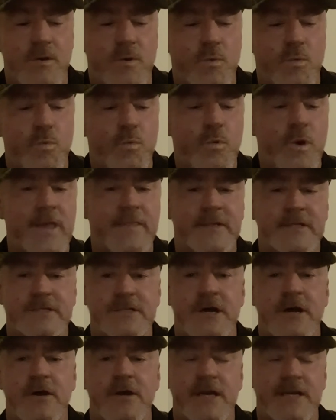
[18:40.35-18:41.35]
When there's
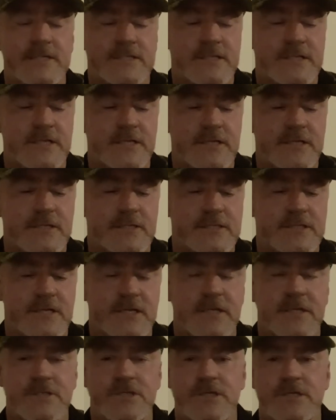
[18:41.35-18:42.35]
no heat
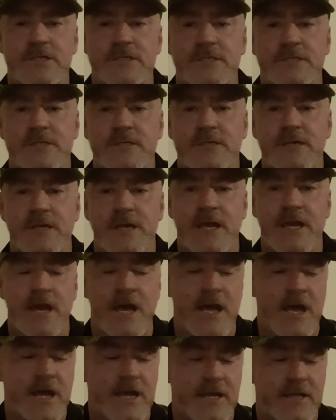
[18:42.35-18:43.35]
signatures
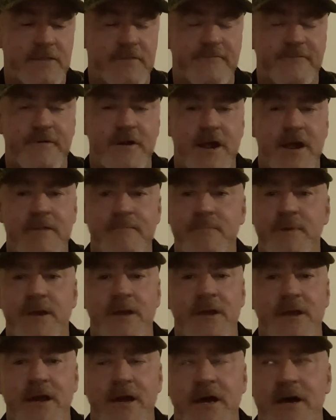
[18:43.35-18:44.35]
in the frame,
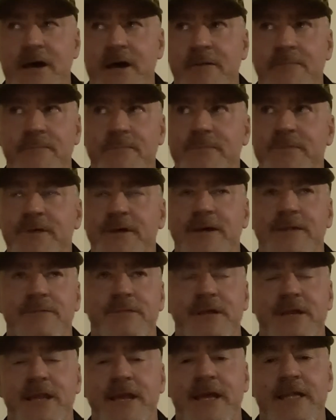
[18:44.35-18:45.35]

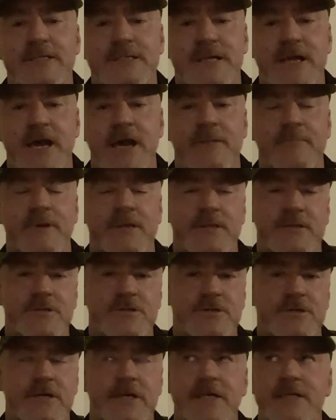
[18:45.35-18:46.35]
the landscape and the
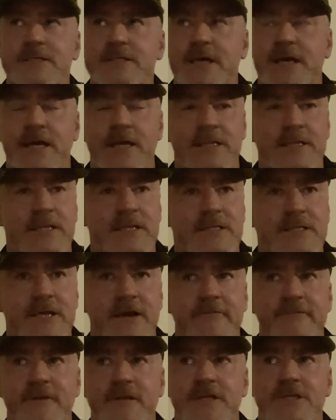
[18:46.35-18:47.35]
trees and the
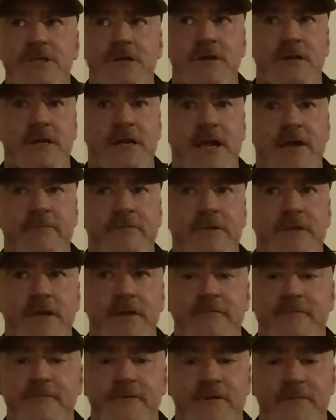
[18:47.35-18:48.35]
definition on
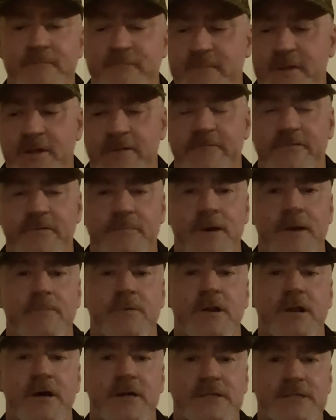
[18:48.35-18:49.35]
everything from up
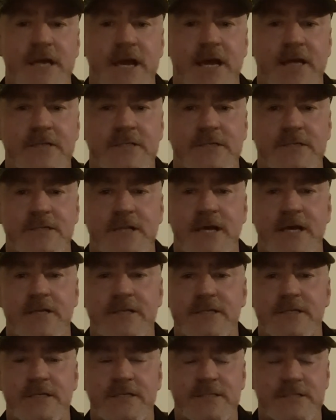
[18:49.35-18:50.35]
close out
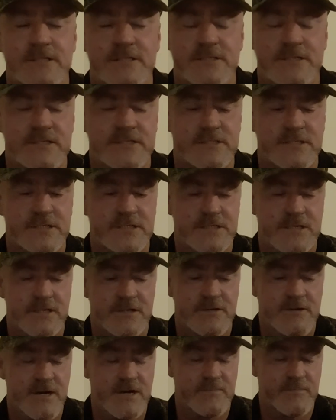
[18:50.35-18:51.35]
to distance is just
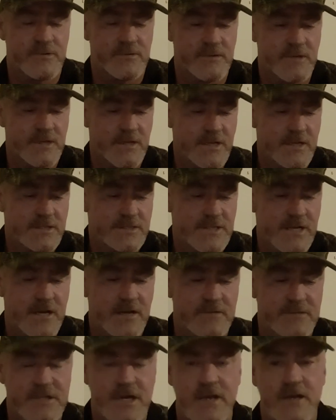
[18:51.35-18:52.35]
incredible.
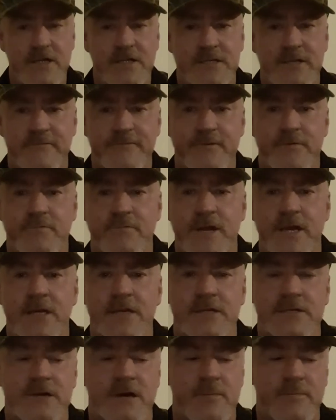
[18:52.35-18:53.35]
So totally different
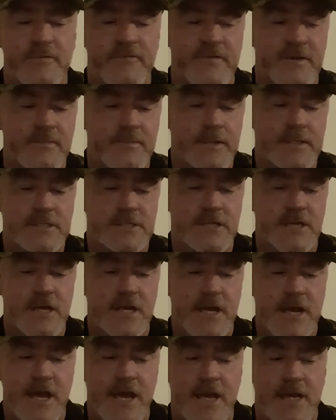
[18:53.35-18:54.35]
rendered type of image,
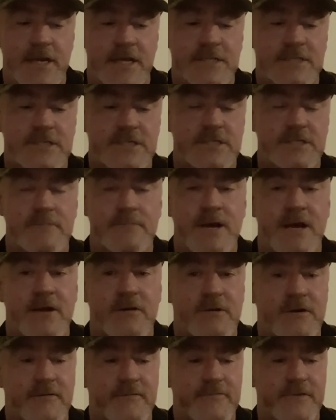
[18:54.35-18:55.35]
and it's just a
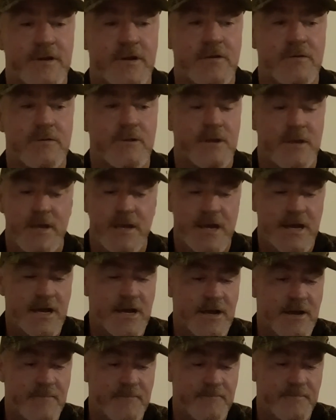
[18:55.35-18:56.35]
matter of, you
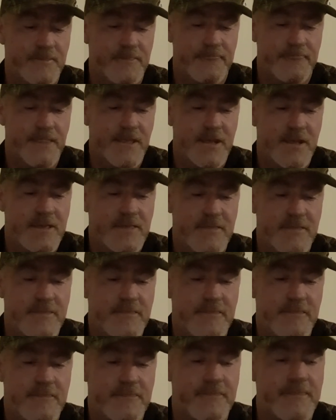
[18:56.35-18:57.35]
know,
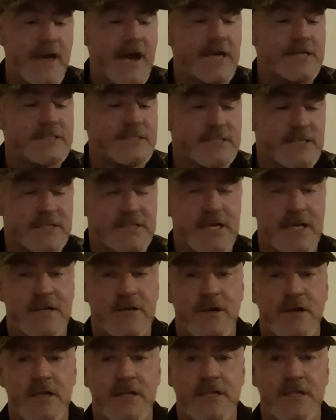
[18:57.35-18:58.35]
that's the
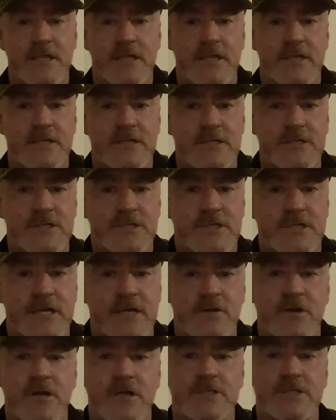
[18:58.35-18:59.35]

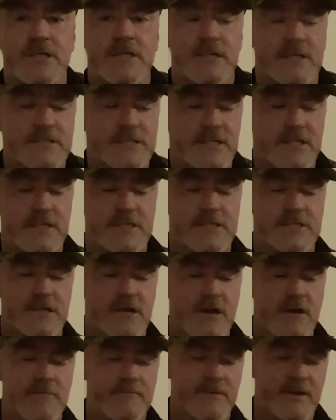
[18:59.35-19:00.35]
technology that's in this
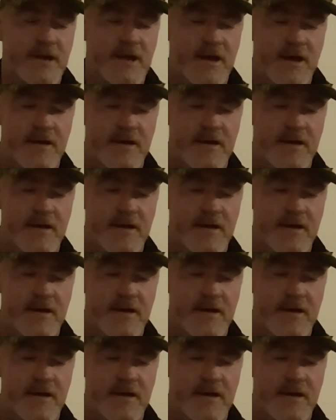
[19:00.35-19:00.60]
scope.